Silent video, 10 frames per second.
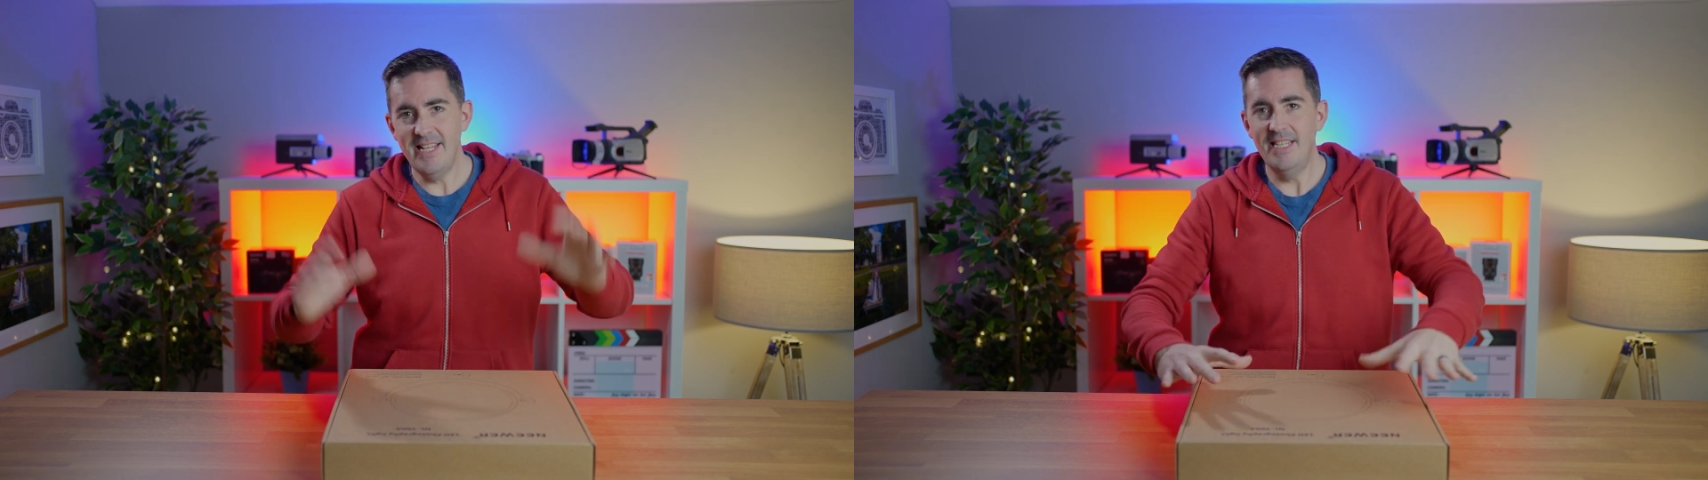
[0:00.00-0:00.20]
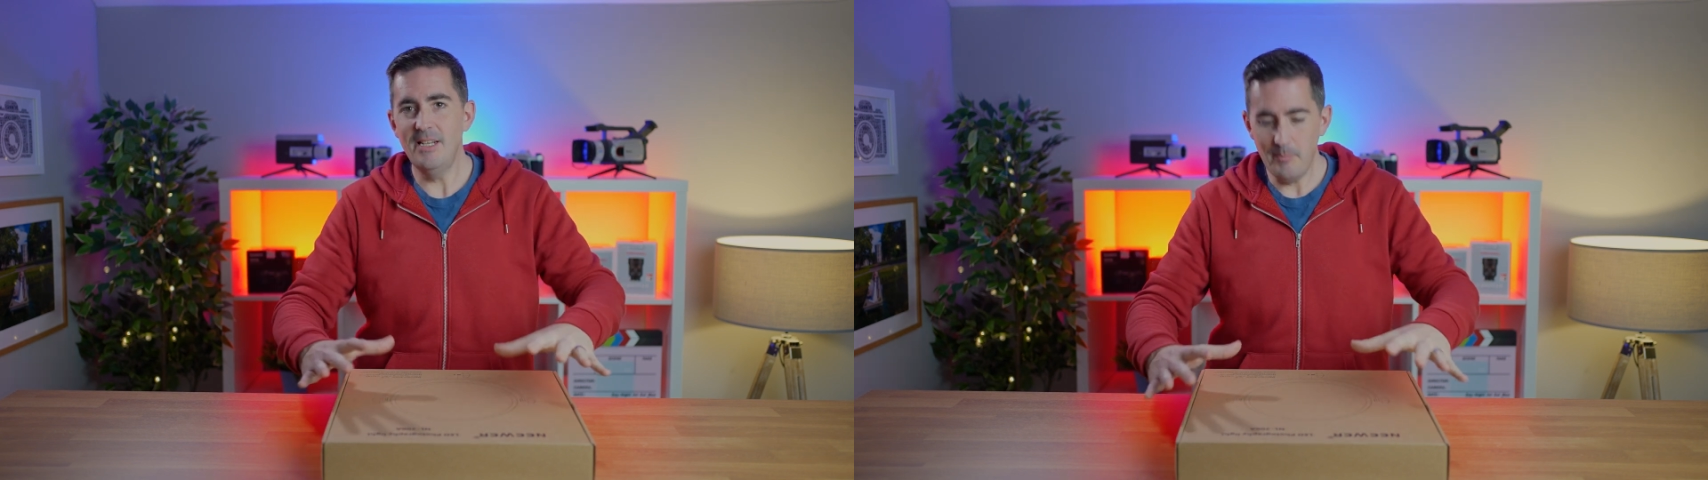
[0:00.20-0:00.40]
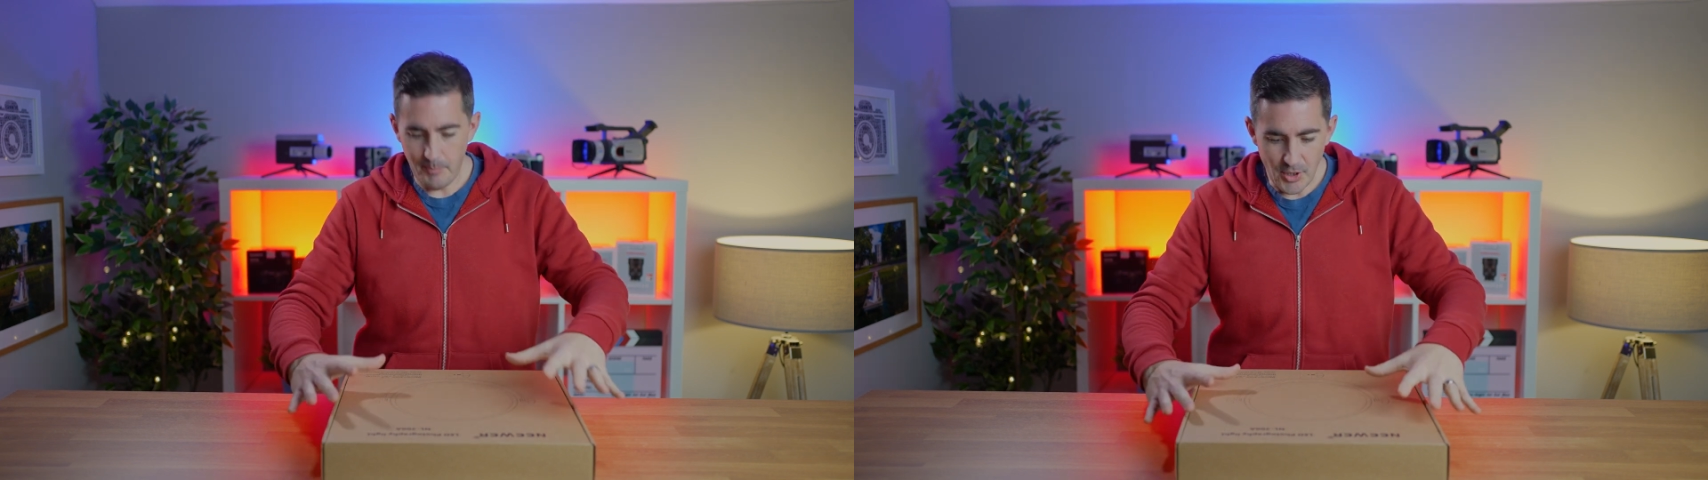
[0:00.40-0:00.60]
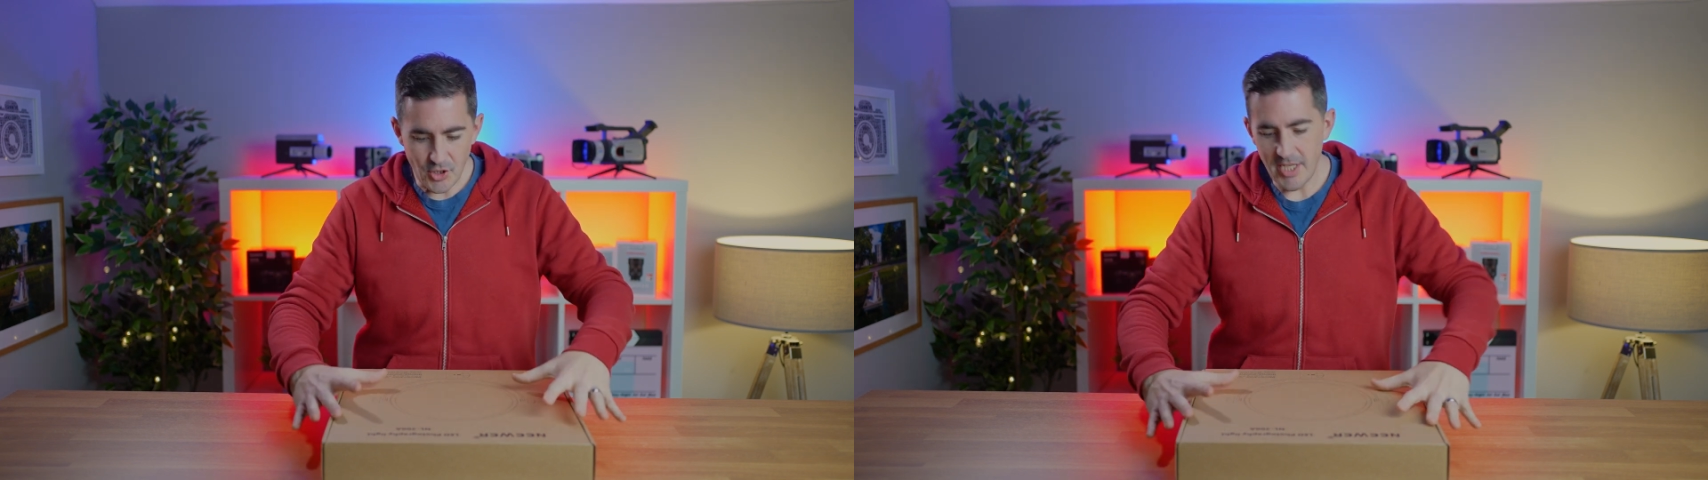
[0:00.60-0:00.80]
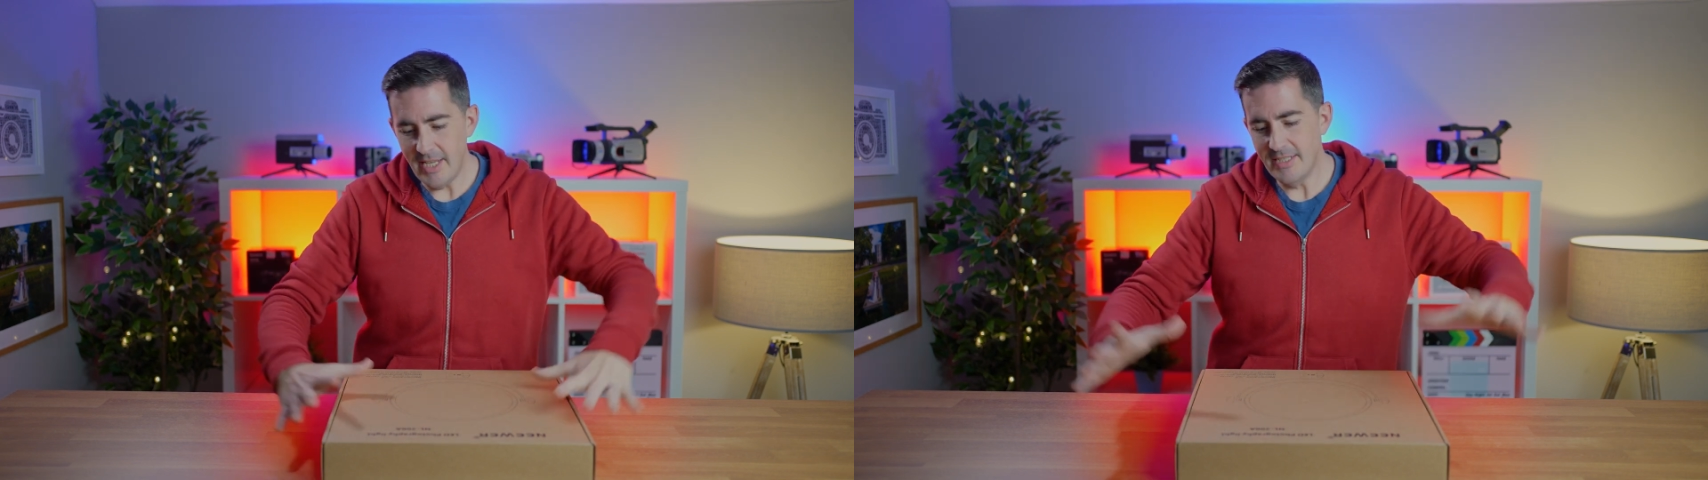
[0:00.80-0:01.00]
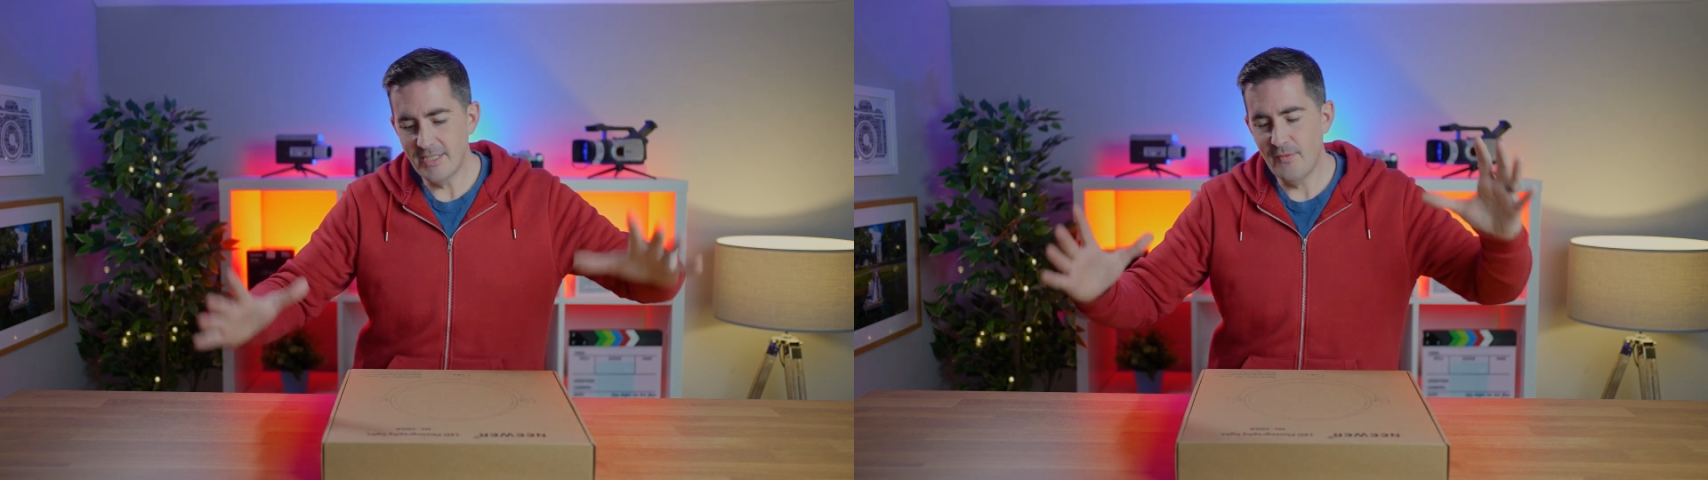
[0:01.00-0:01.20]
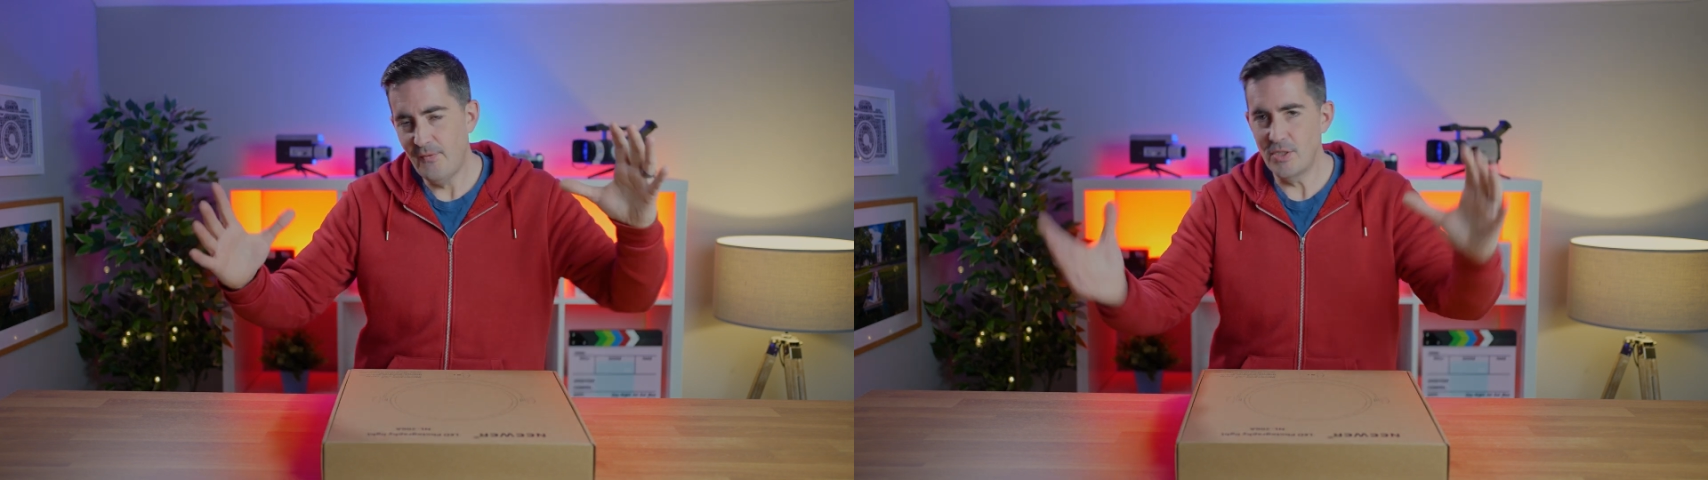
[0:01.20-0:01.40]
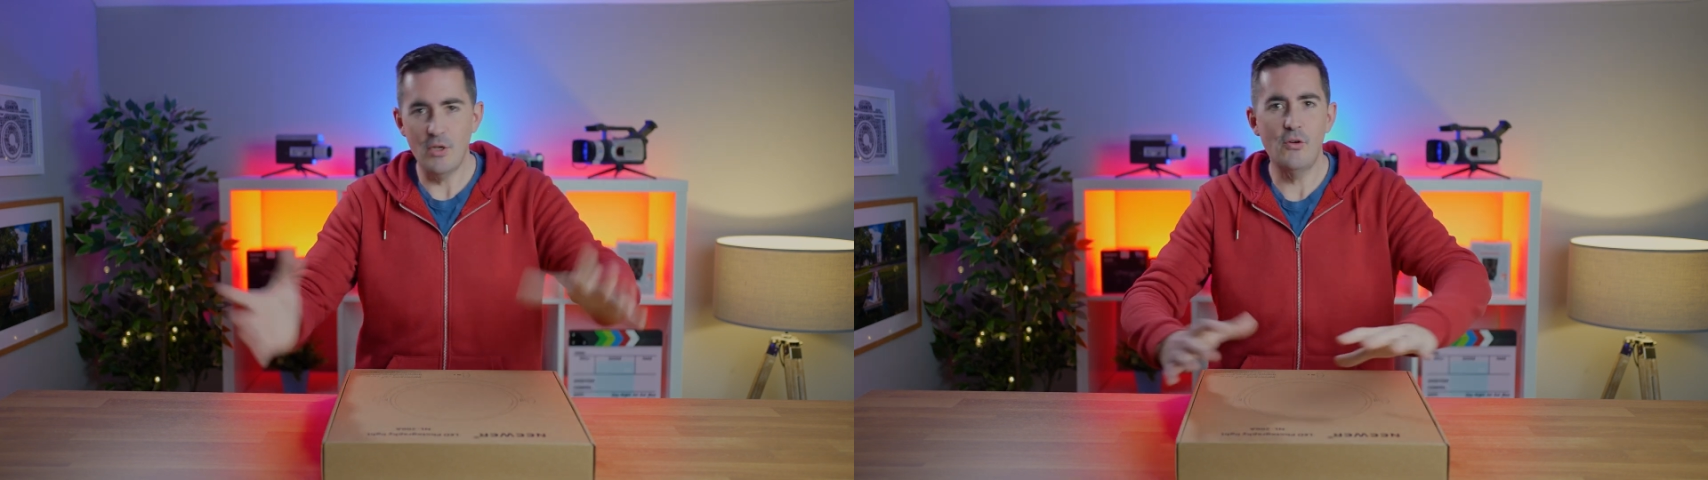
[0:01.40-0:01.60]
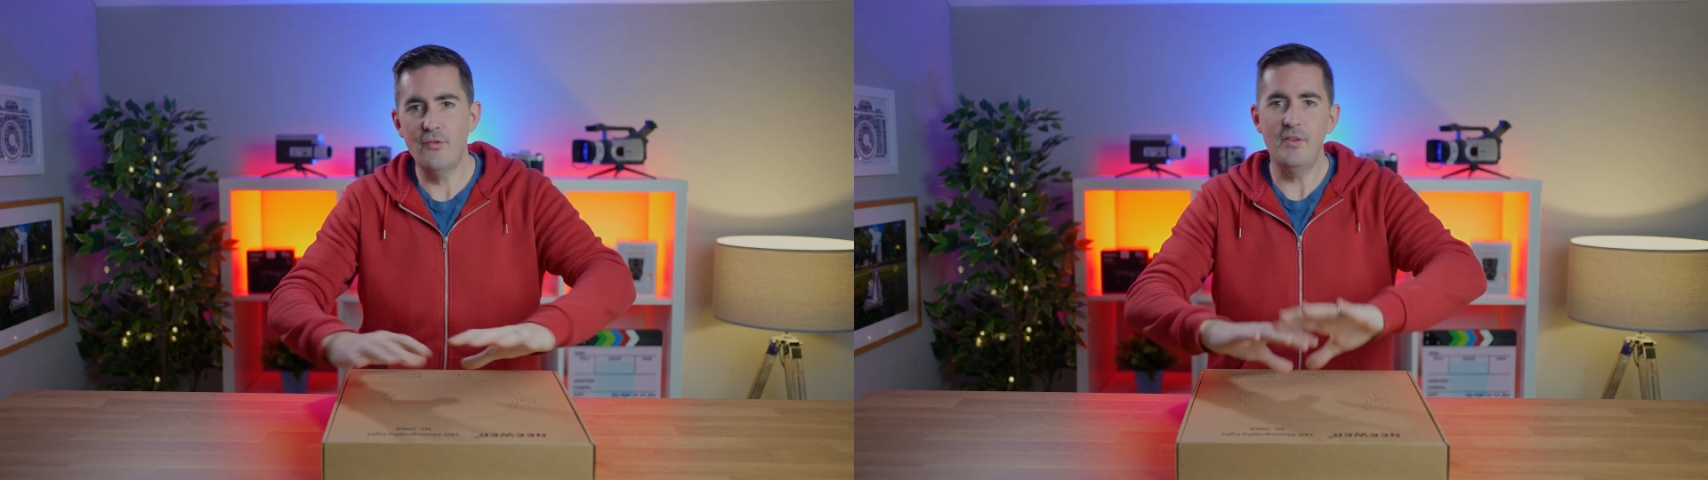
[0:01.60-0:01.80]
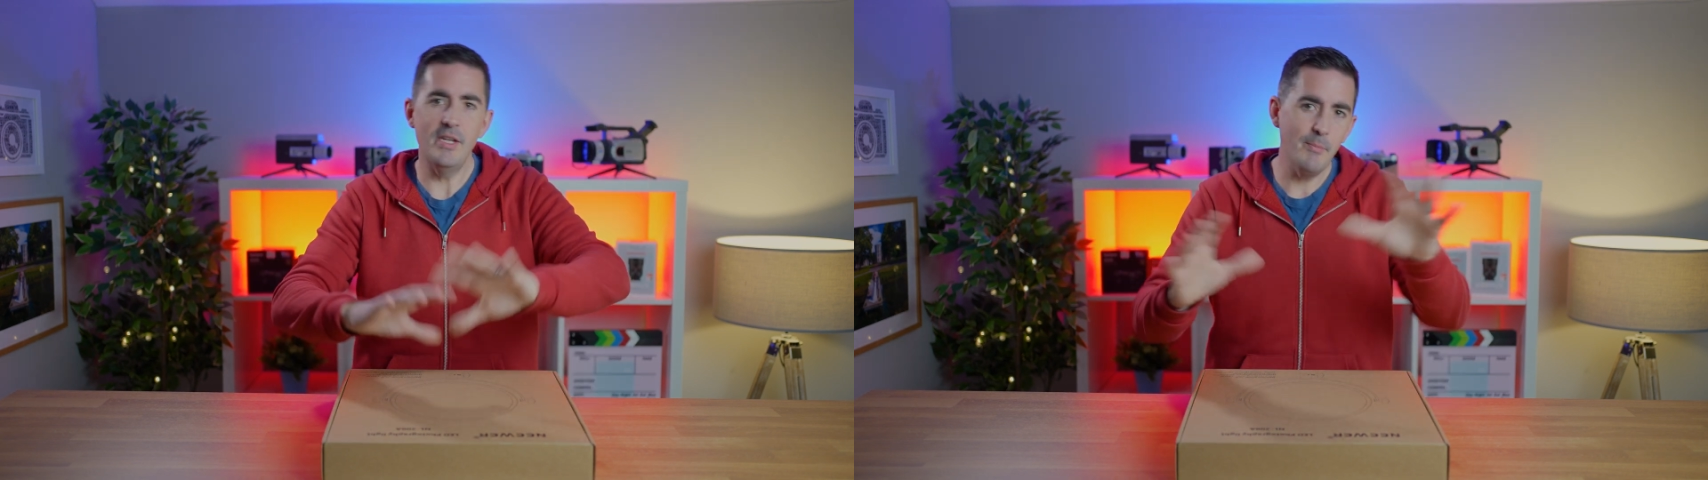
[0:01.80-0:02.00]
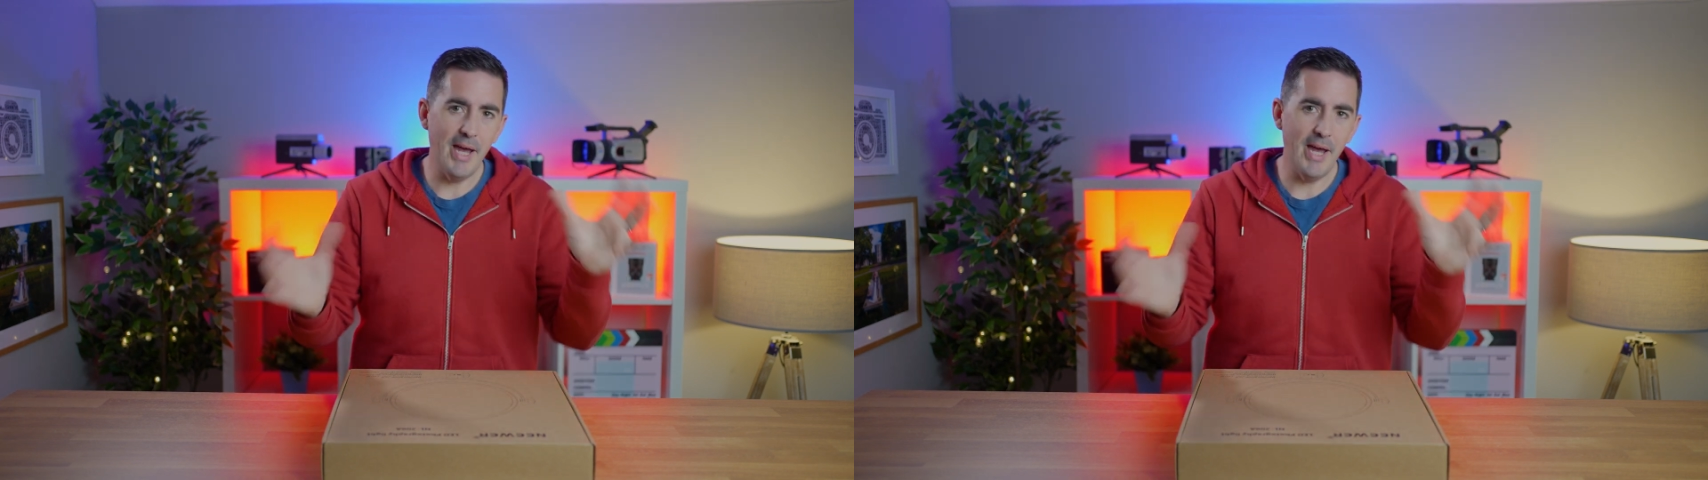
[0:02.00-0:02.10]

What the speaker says: little budget photography